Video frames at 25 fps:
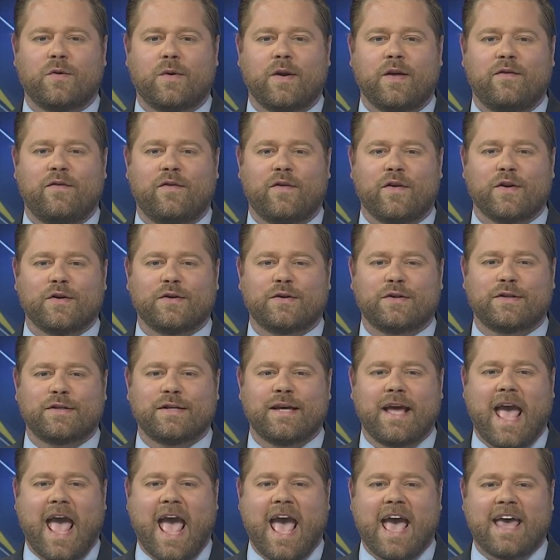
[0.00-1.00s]

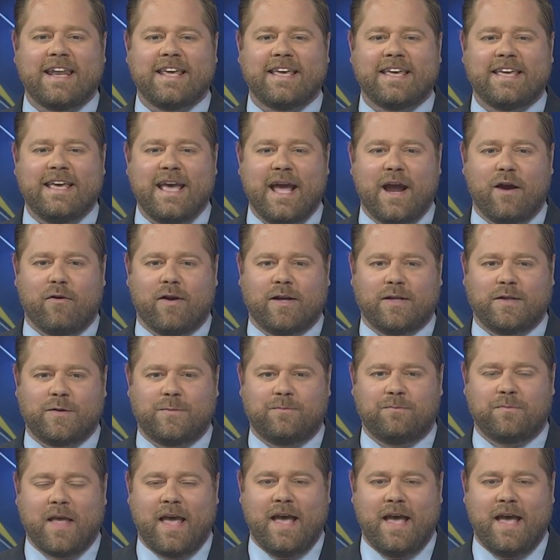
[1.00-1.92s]
21st at Garrett.